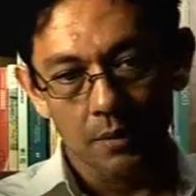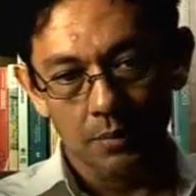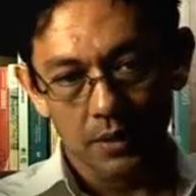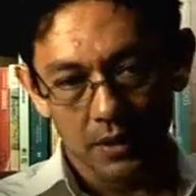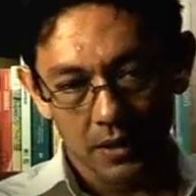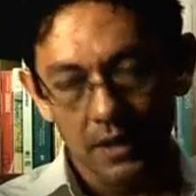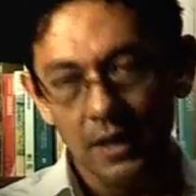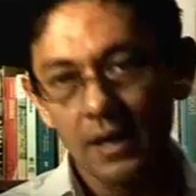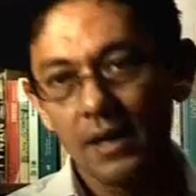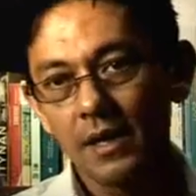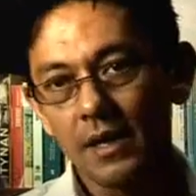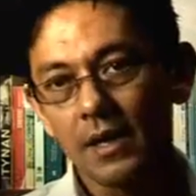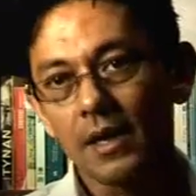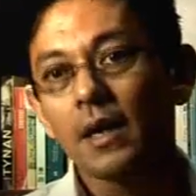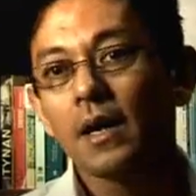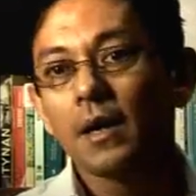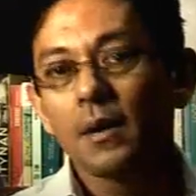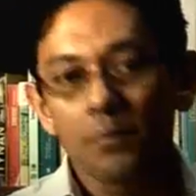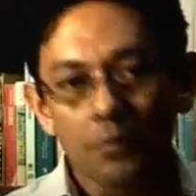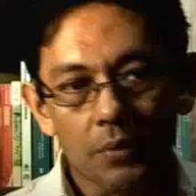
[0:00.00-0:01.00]
But
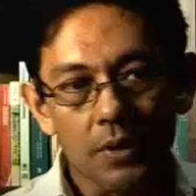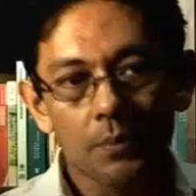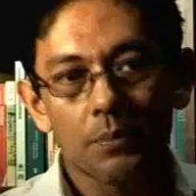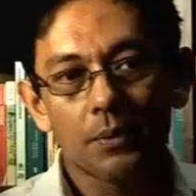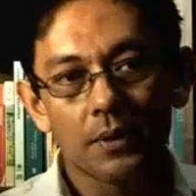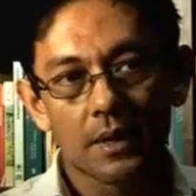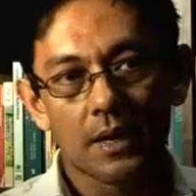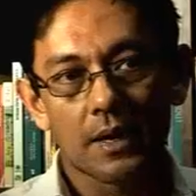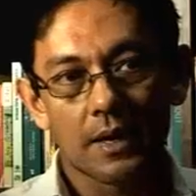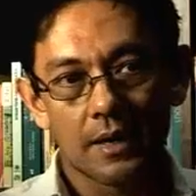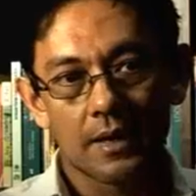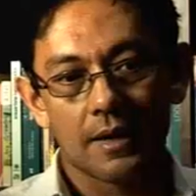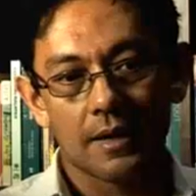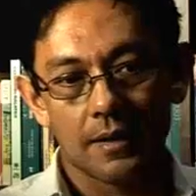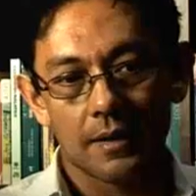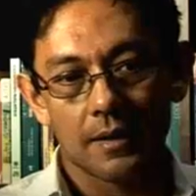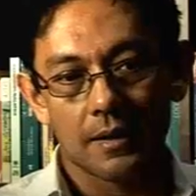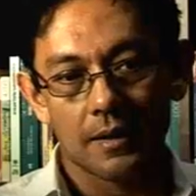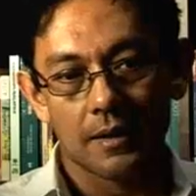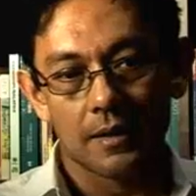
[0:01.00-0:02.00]
clearly people
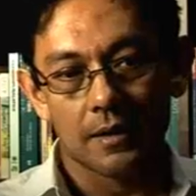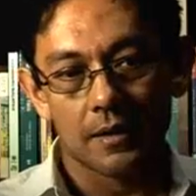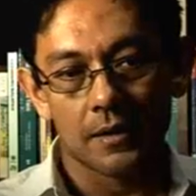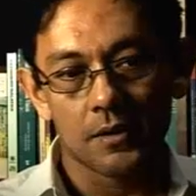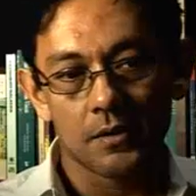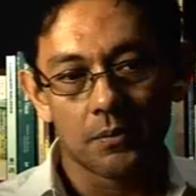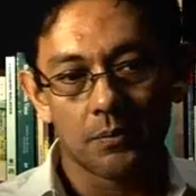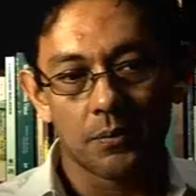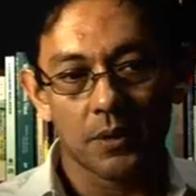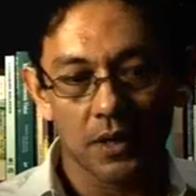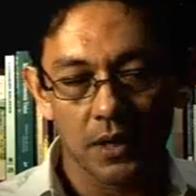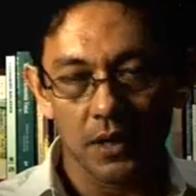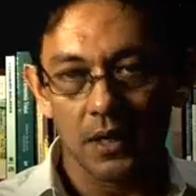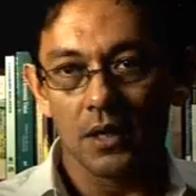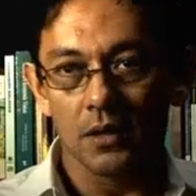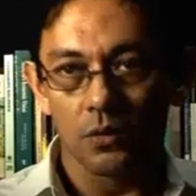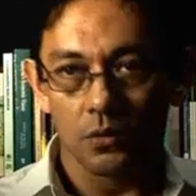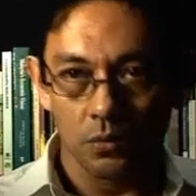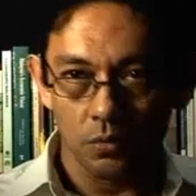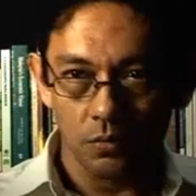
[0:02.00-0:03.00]
are
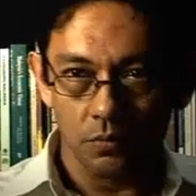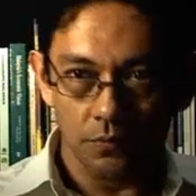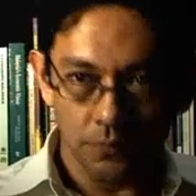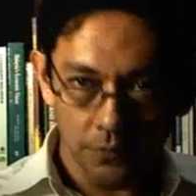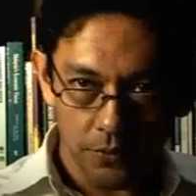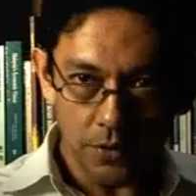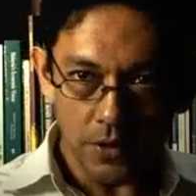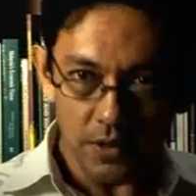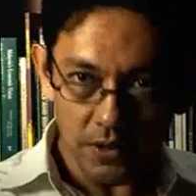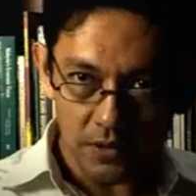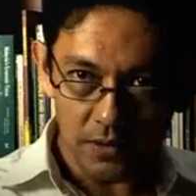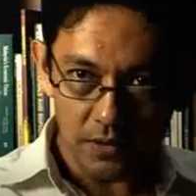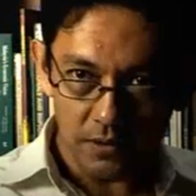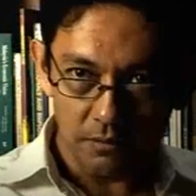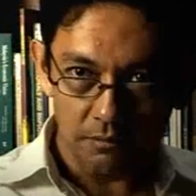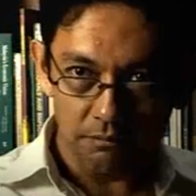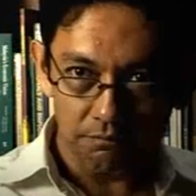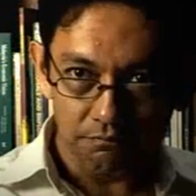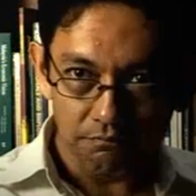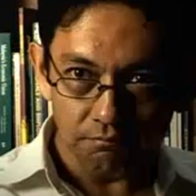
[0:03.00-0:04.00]
beginning to
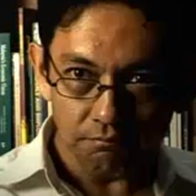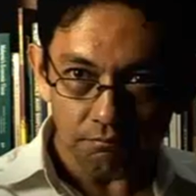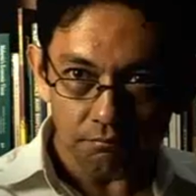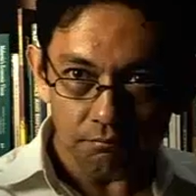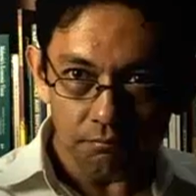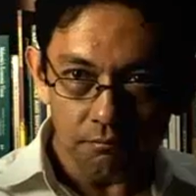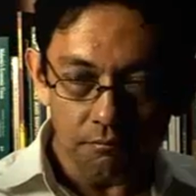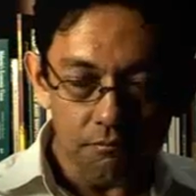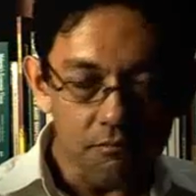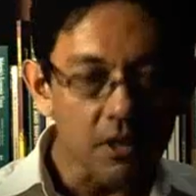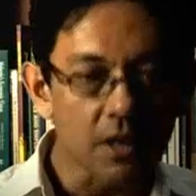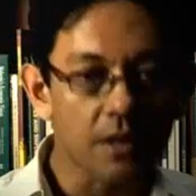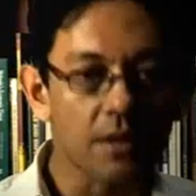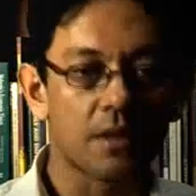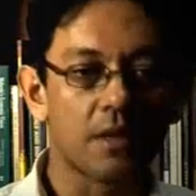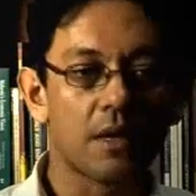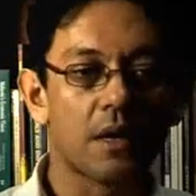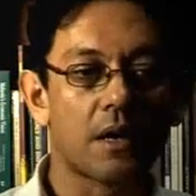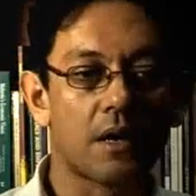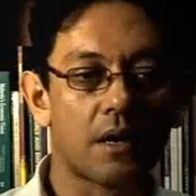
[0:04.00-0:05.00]
voice
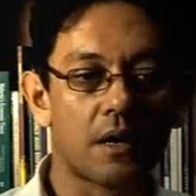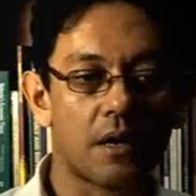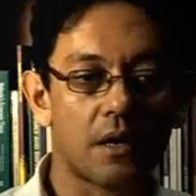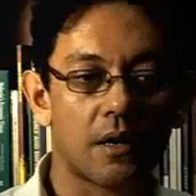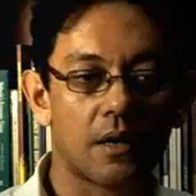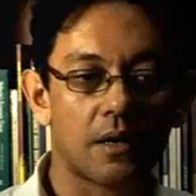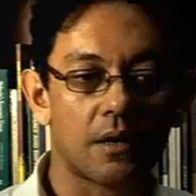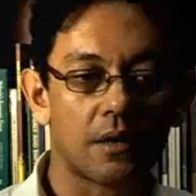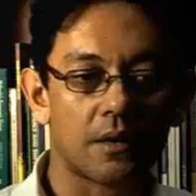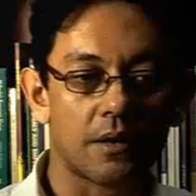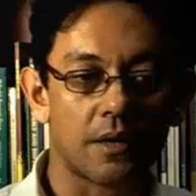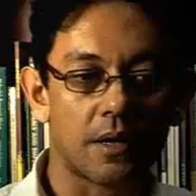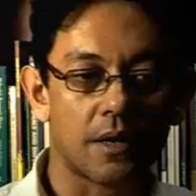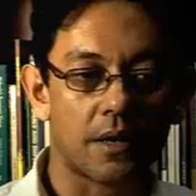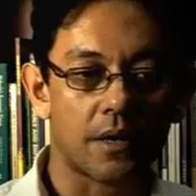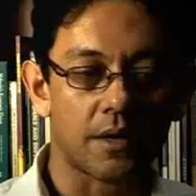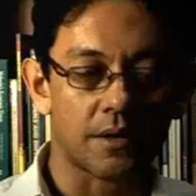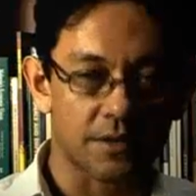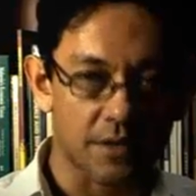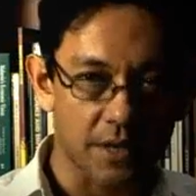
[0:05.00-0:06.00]

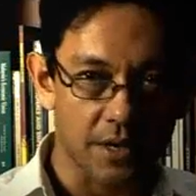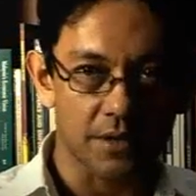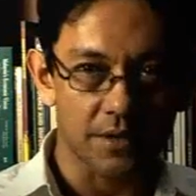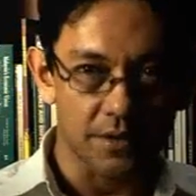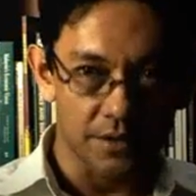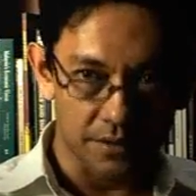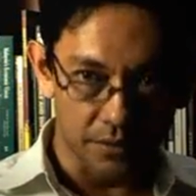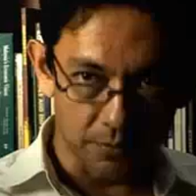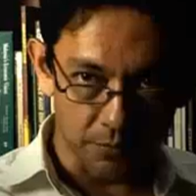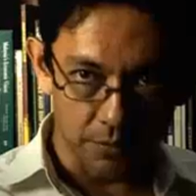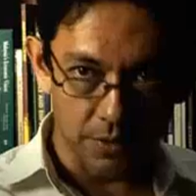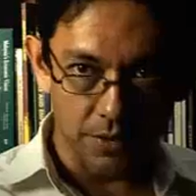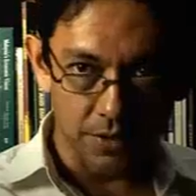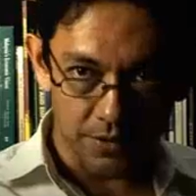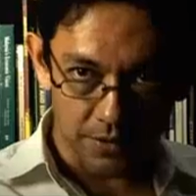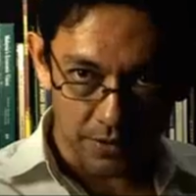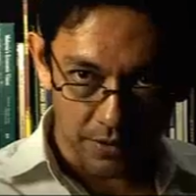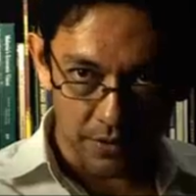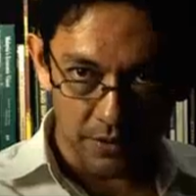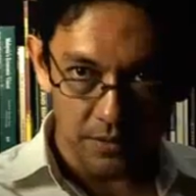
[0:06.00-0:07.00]
their anxieties and
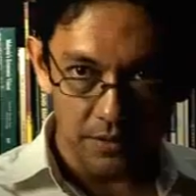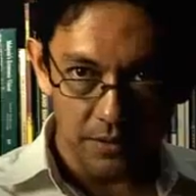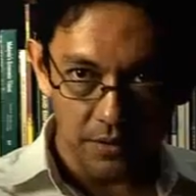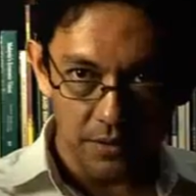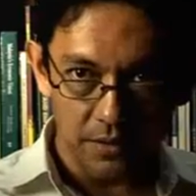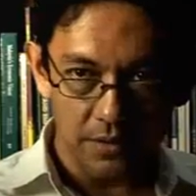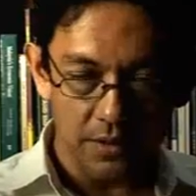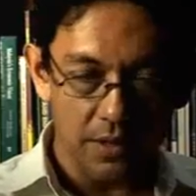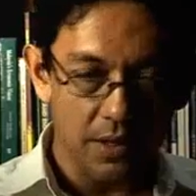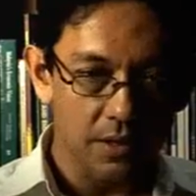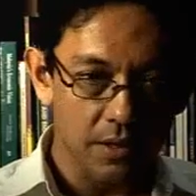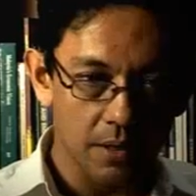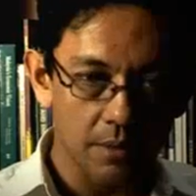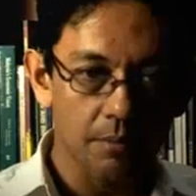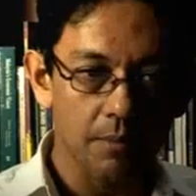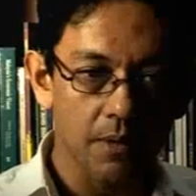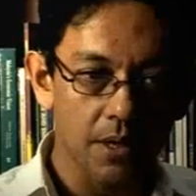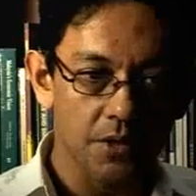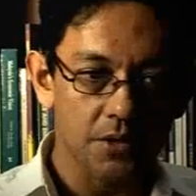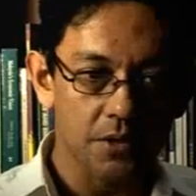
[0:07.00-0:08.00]
worries and concerns, and I
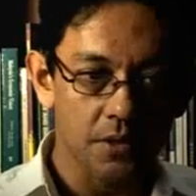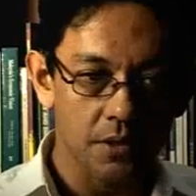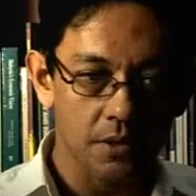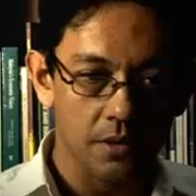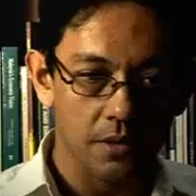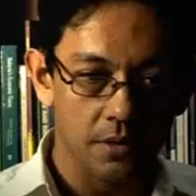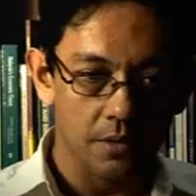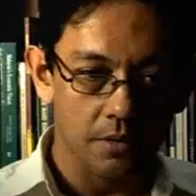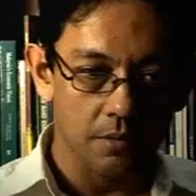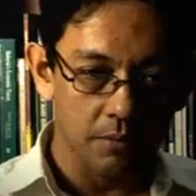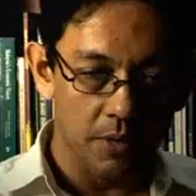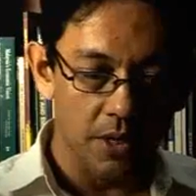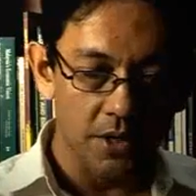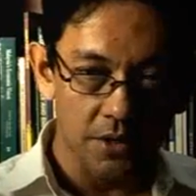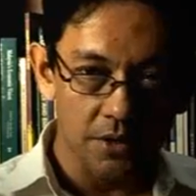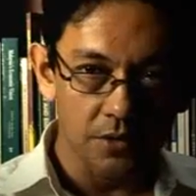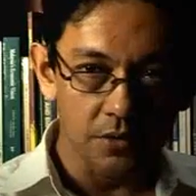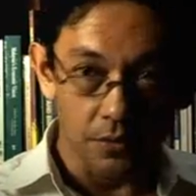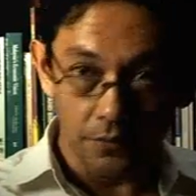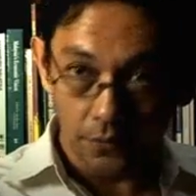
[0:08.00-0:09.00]
think
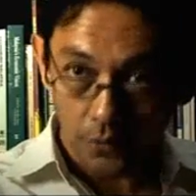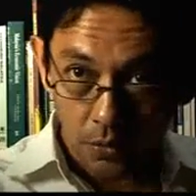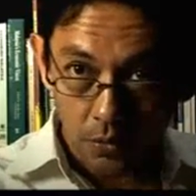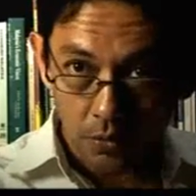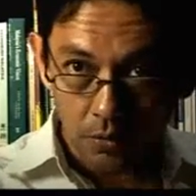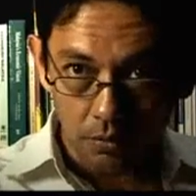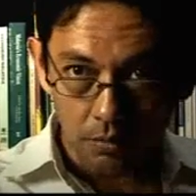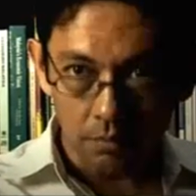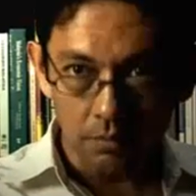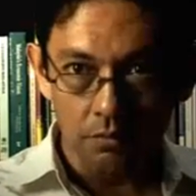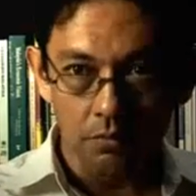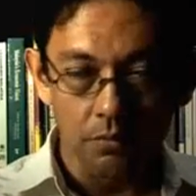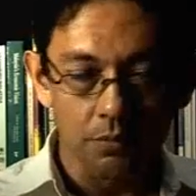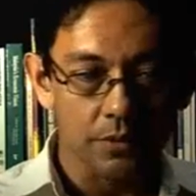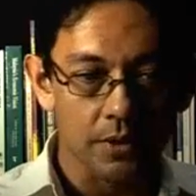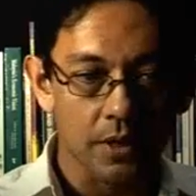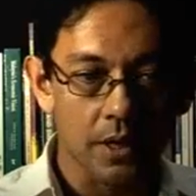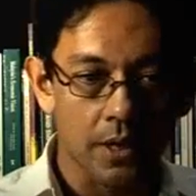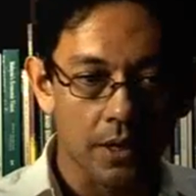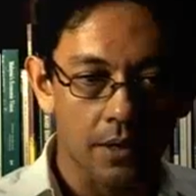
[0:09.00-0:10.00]
Malaysians of all
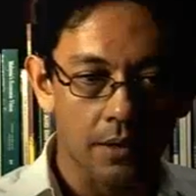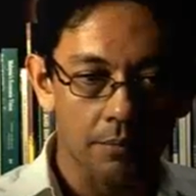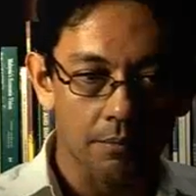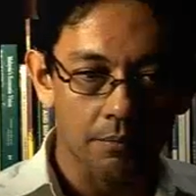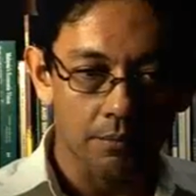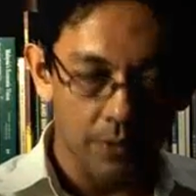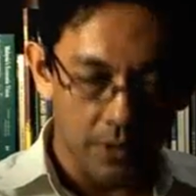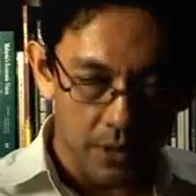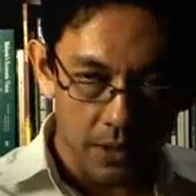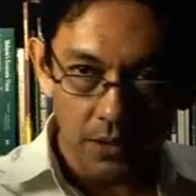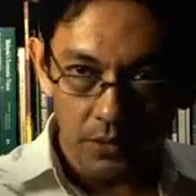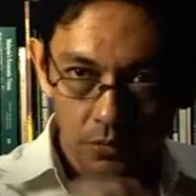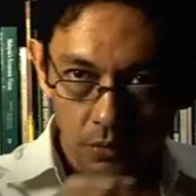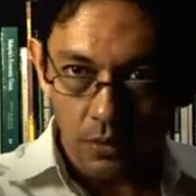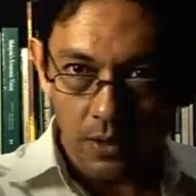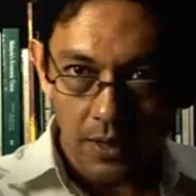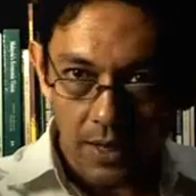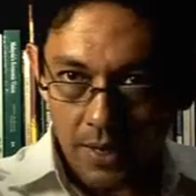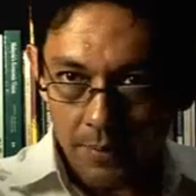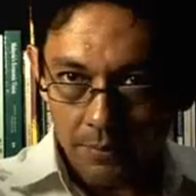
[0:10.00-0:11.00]
groups are beginning to
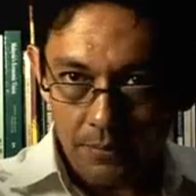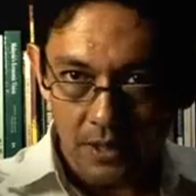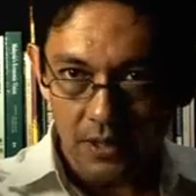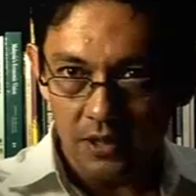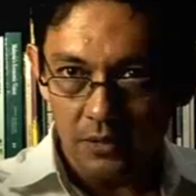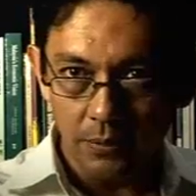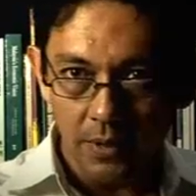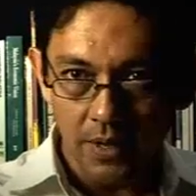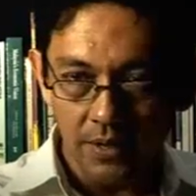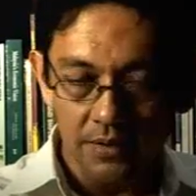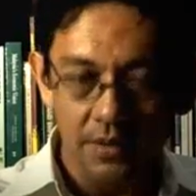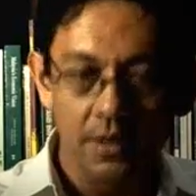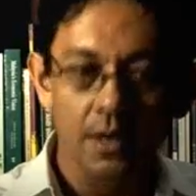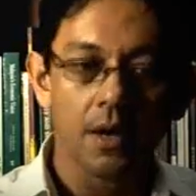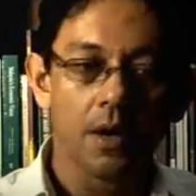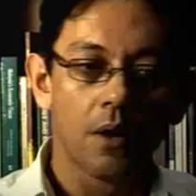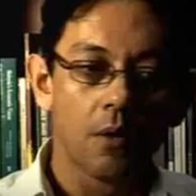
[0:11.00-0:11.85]
claim that space.